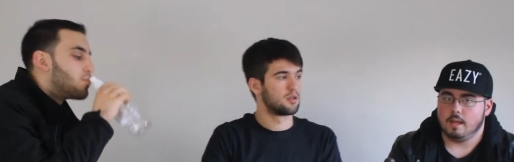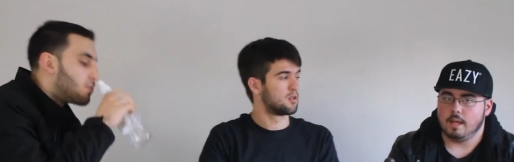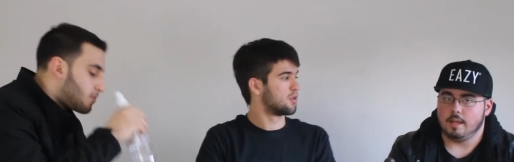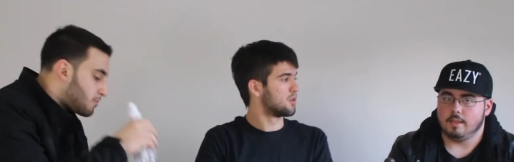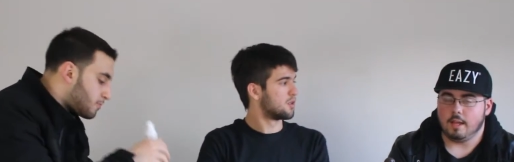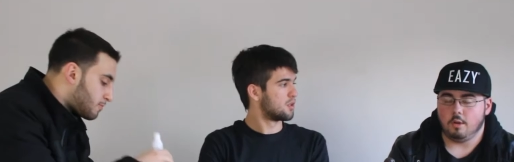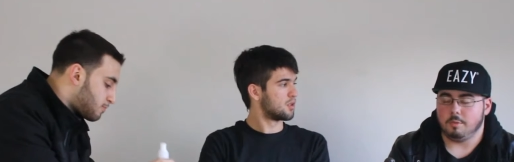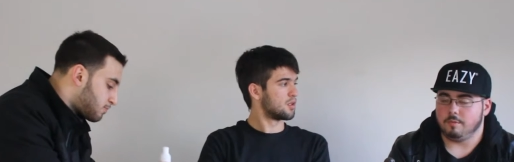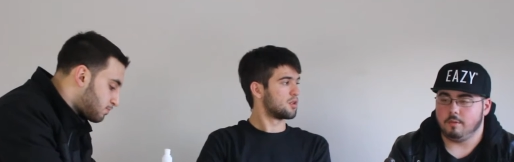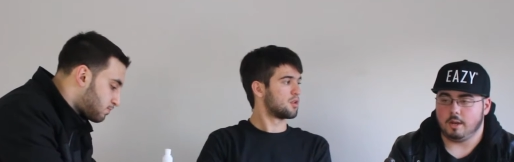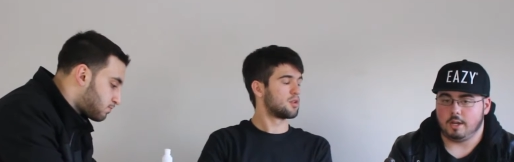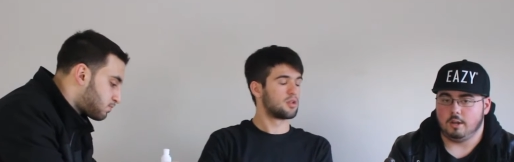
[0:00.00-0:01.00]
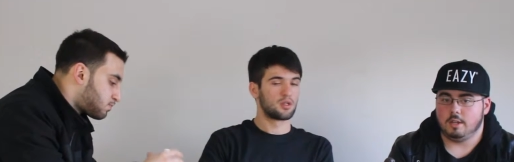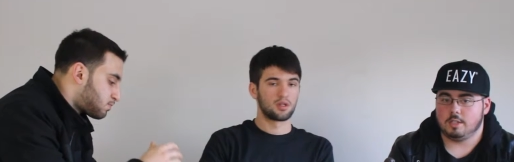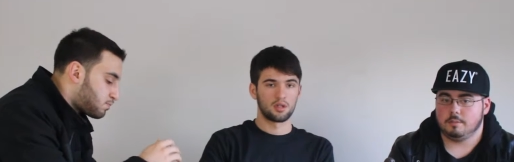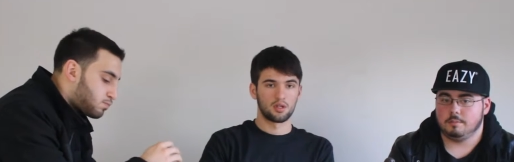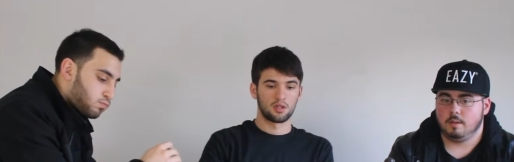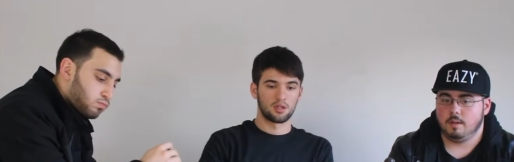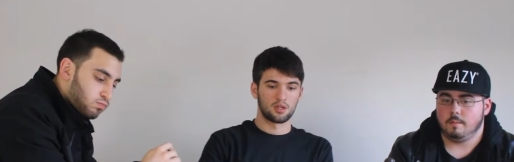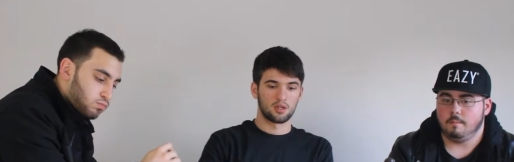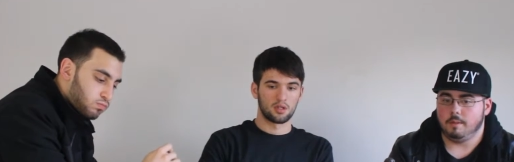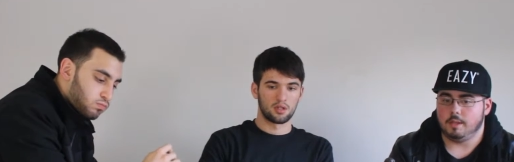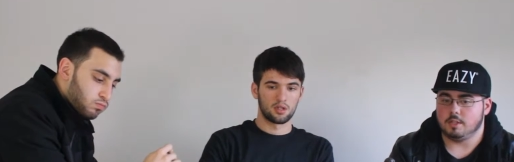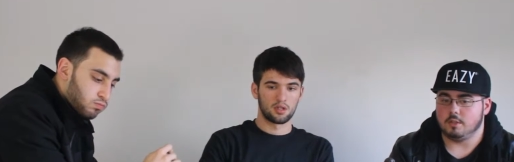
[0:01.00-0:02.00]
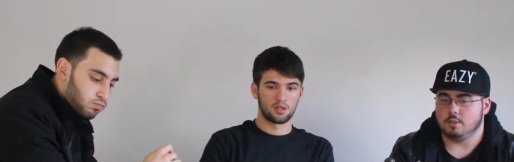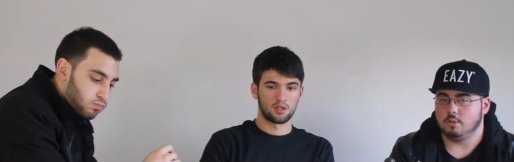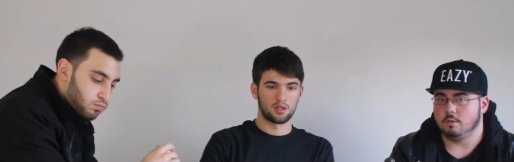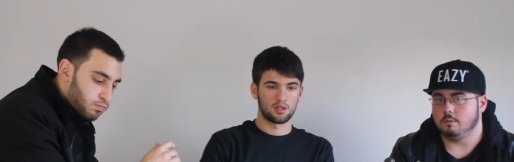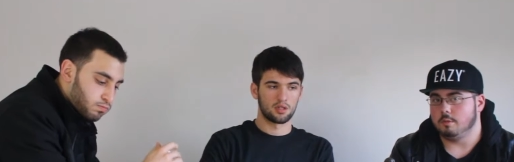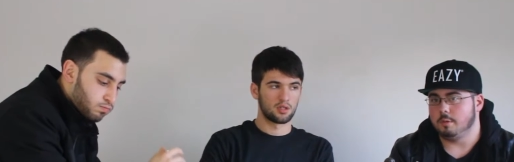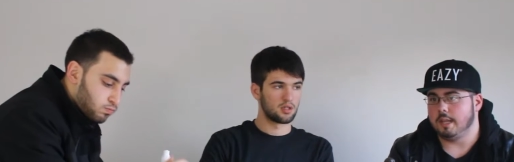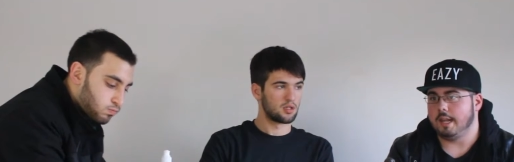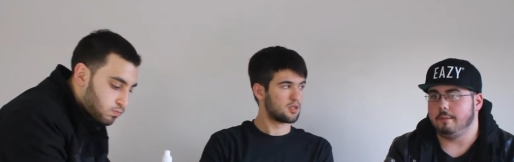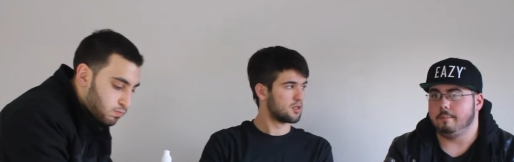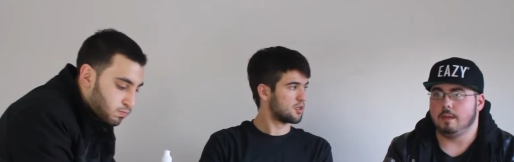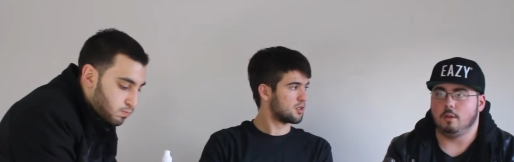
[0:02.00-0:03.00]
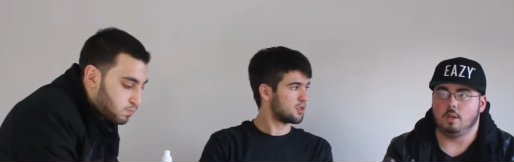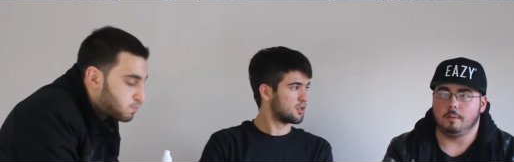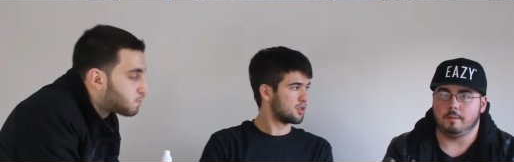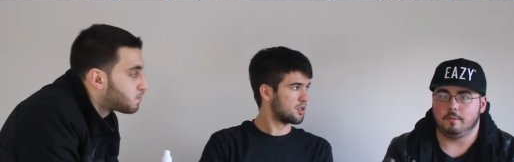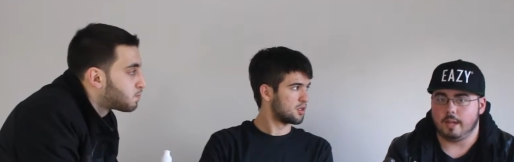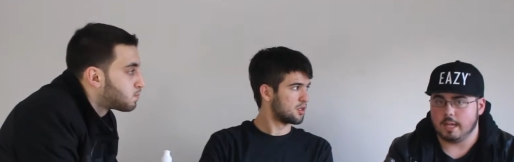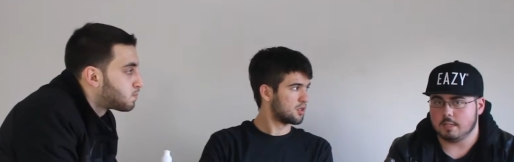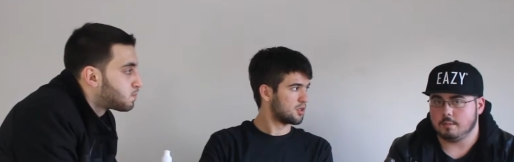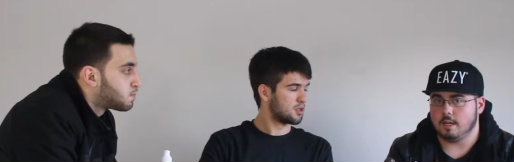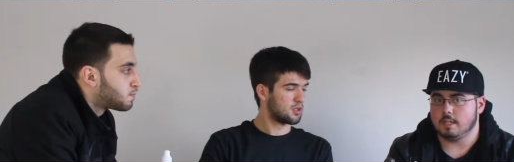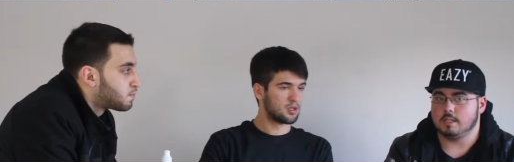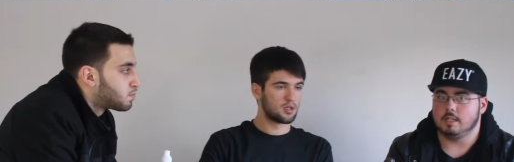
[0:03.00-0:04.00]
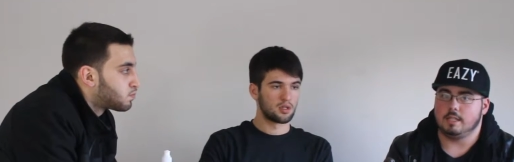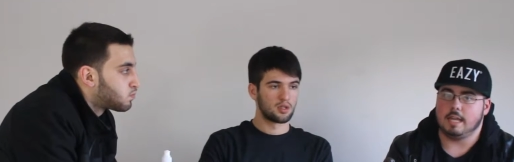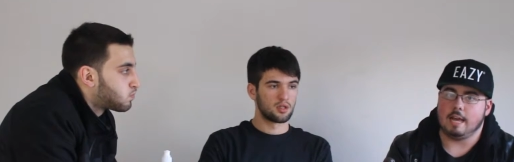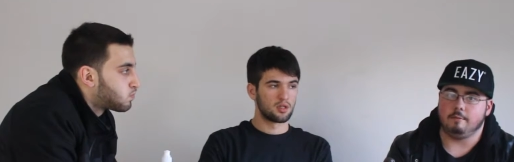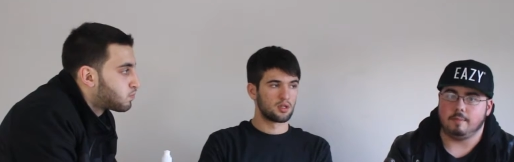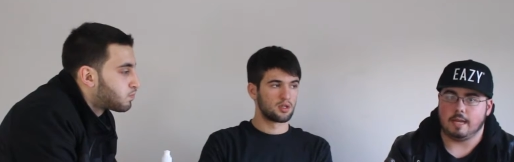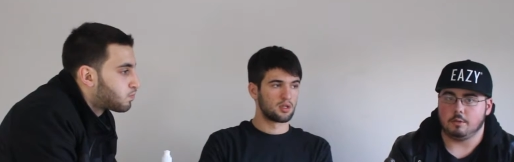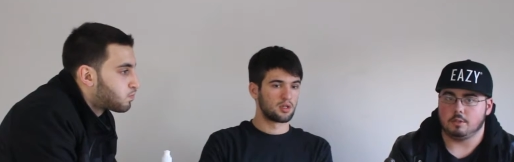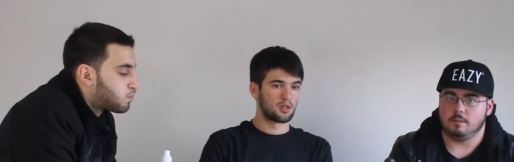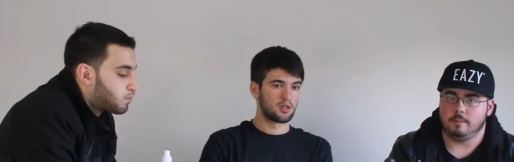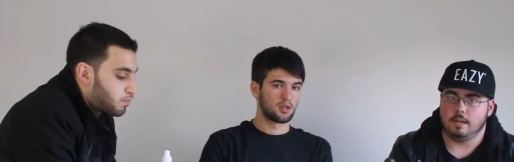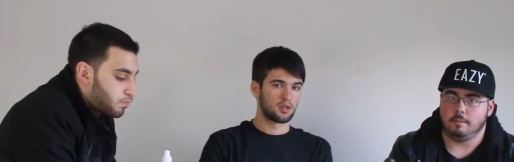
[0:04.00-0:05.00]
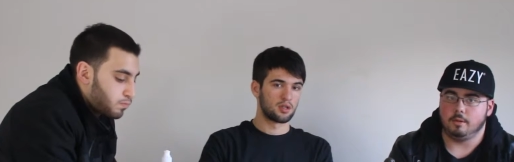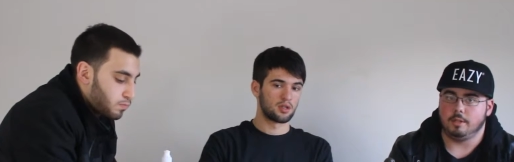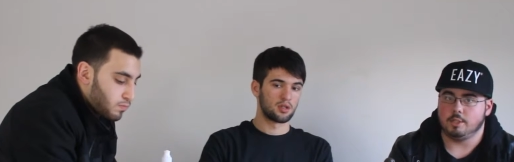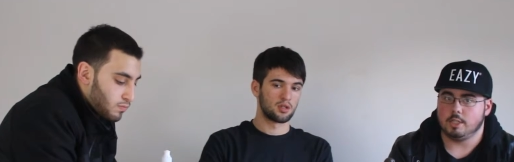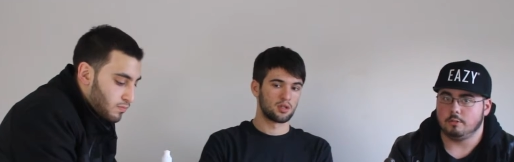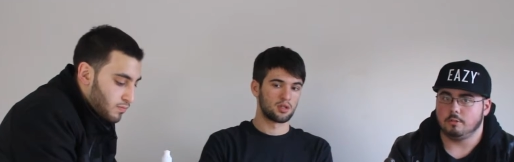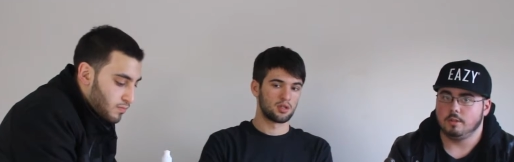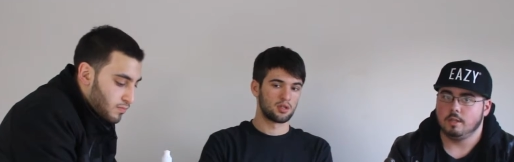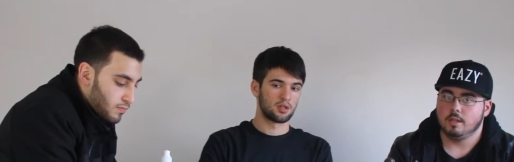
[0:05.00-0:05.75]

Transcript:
Speaker 1: and that would be fucking awesome. But there's also a rumor that it may only be for Xbox because they had backwards compatibility in general.